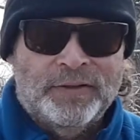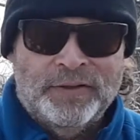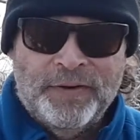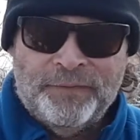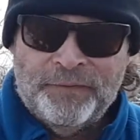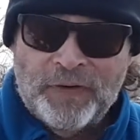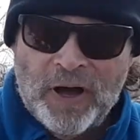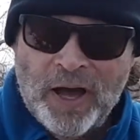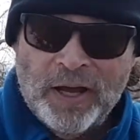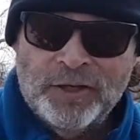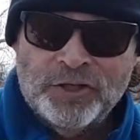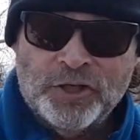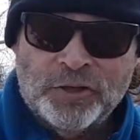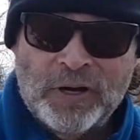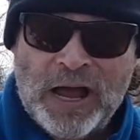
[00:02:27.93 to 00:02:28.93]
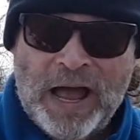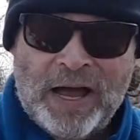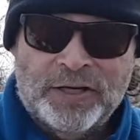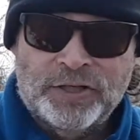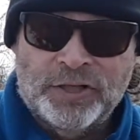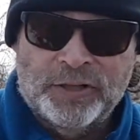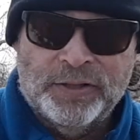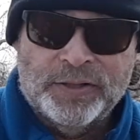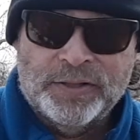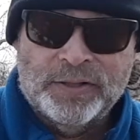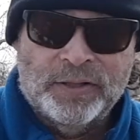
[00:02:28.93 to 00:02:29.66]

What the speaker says: defines your actions.